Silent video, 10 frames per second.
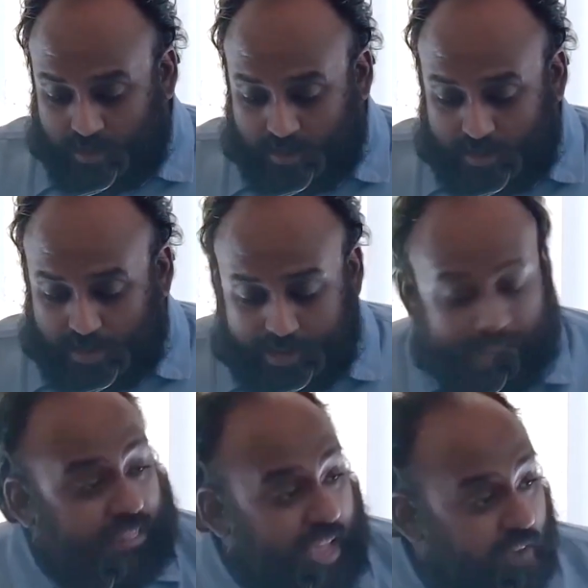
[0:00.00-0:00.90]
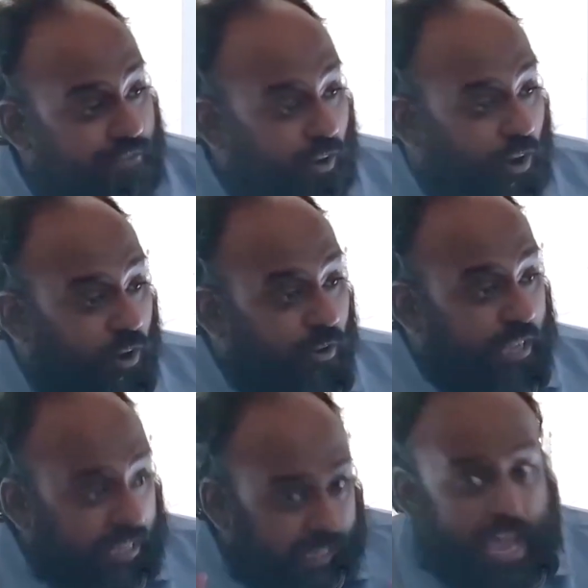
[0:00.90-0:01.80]
Right? And therefore,
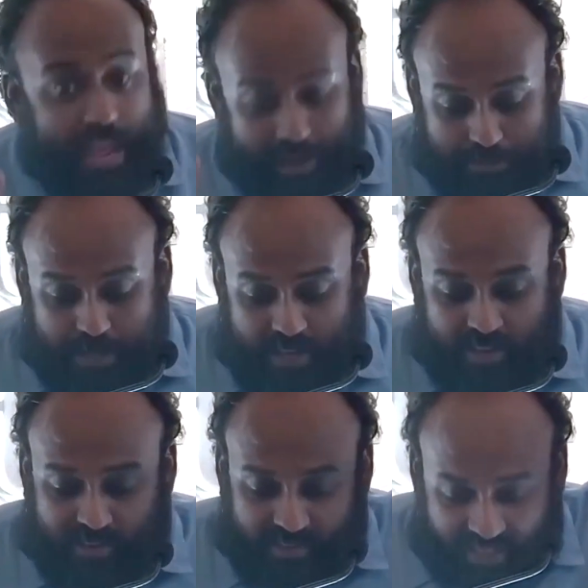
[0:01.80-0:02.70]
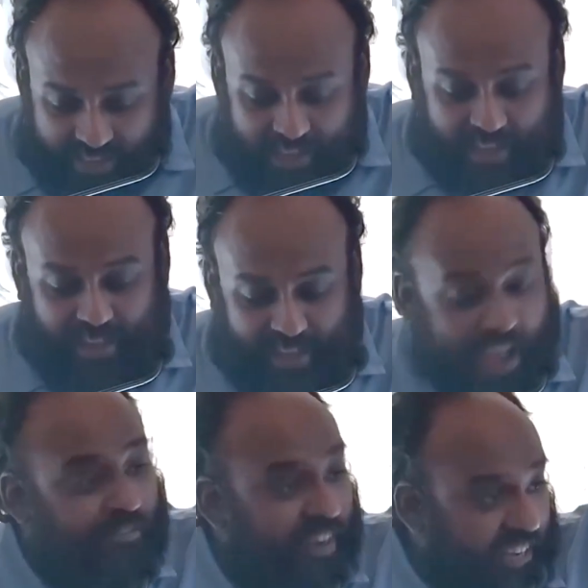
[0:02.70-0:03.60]
it can mean
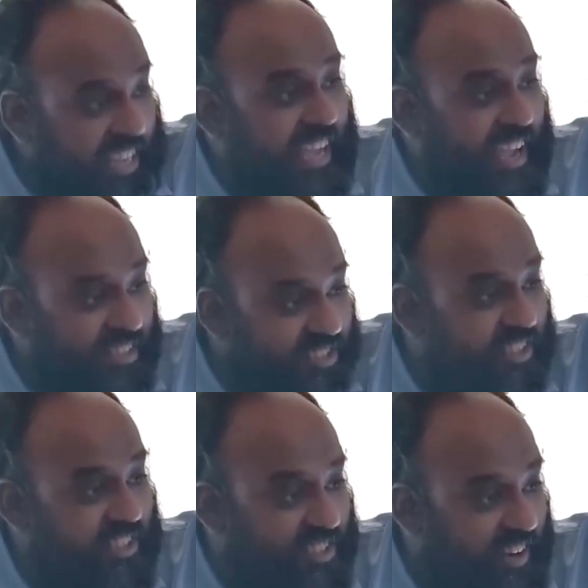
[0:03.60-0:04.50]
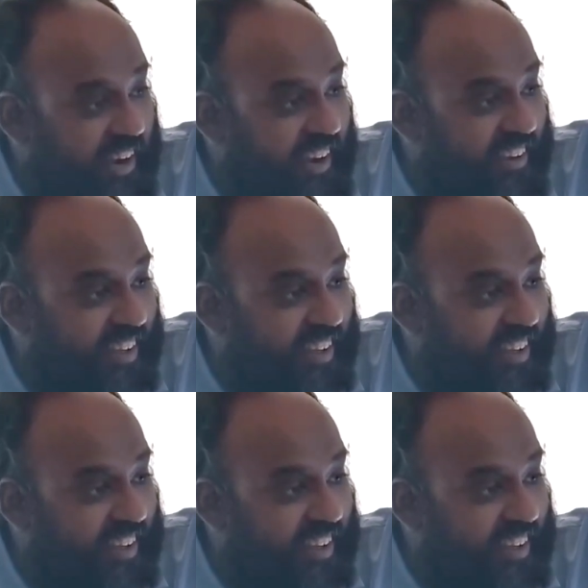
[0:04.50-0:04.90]
heavenly angels, right?